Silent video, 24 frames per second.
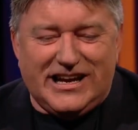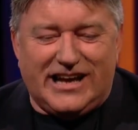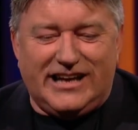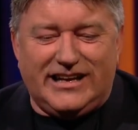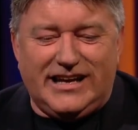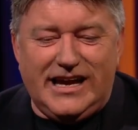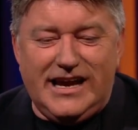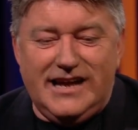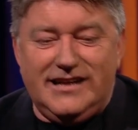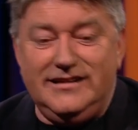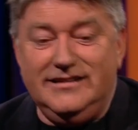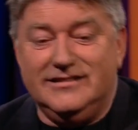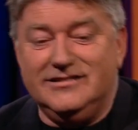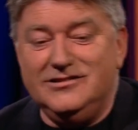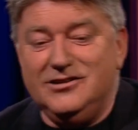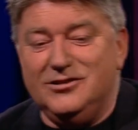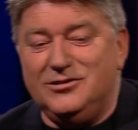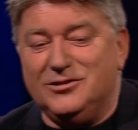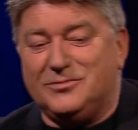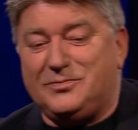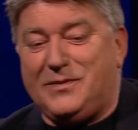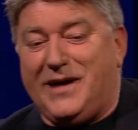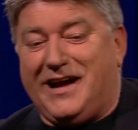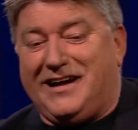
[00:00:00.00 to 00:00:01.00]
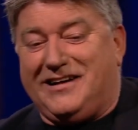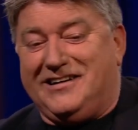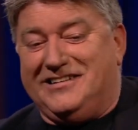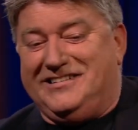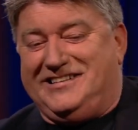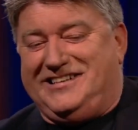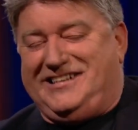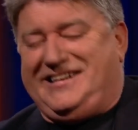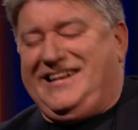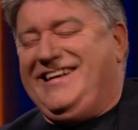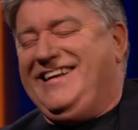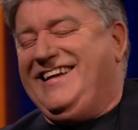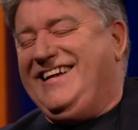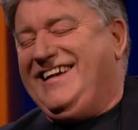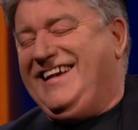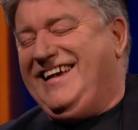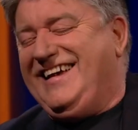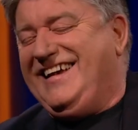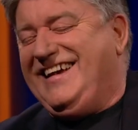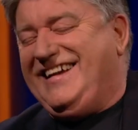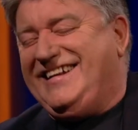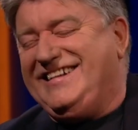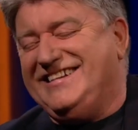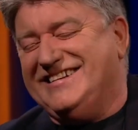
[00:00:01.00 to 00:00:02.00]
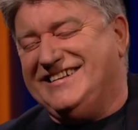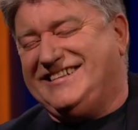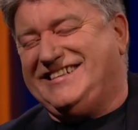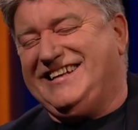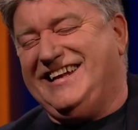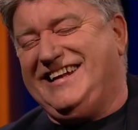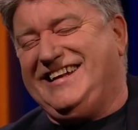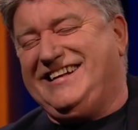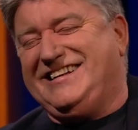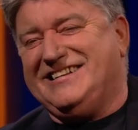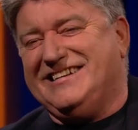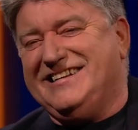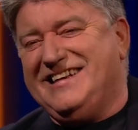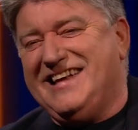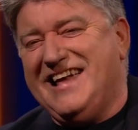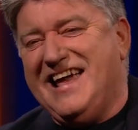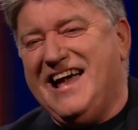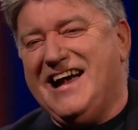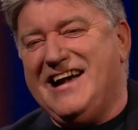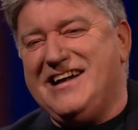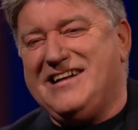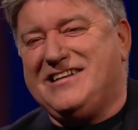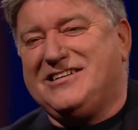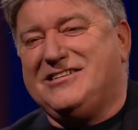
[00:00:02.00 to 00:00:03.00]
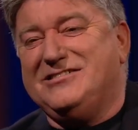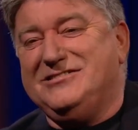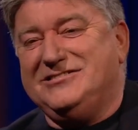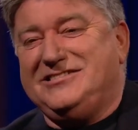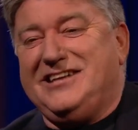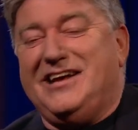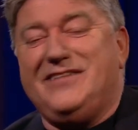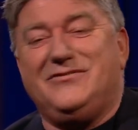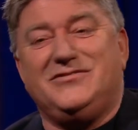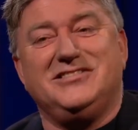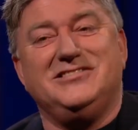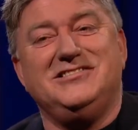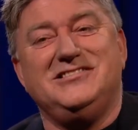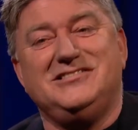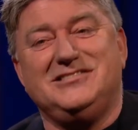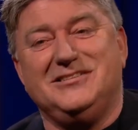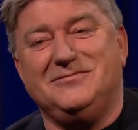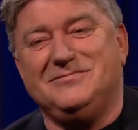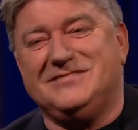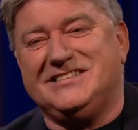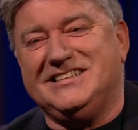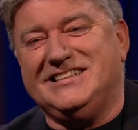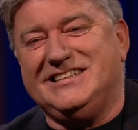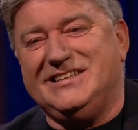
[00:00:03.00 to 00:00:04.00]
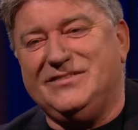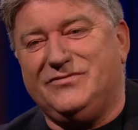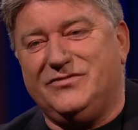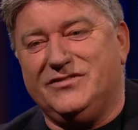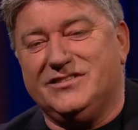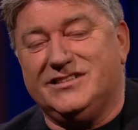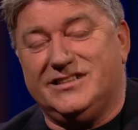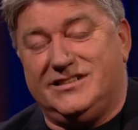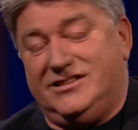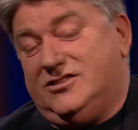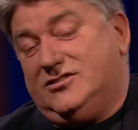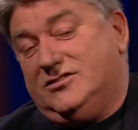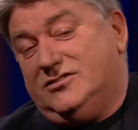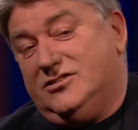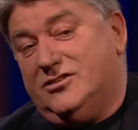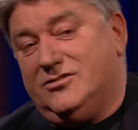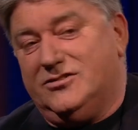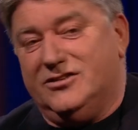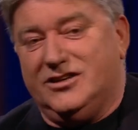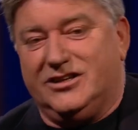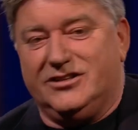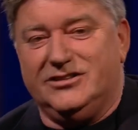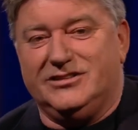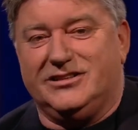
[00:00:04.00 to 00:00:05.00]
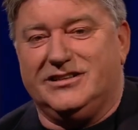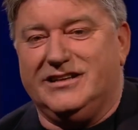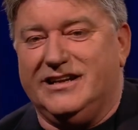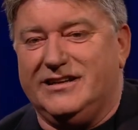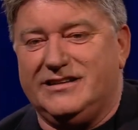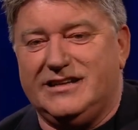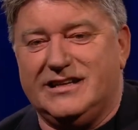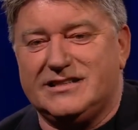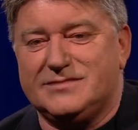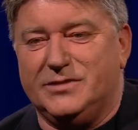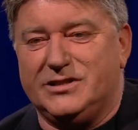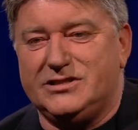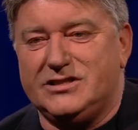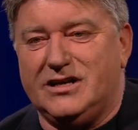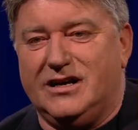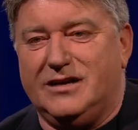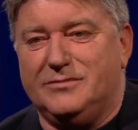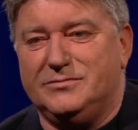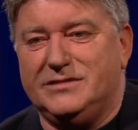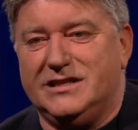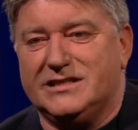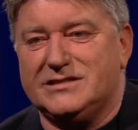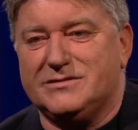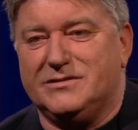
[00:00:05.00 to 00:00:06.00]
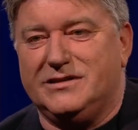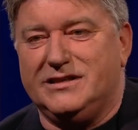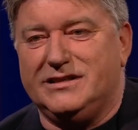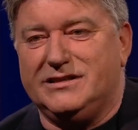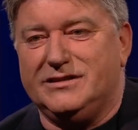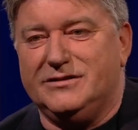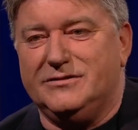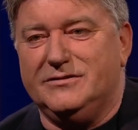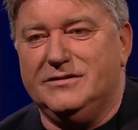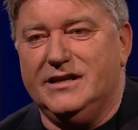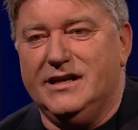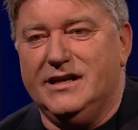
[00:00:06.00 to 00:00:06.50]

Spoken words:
Again, you look back on it and you think, could I have done something different? And you go, no, I couldn't. That's my job. That's what I do.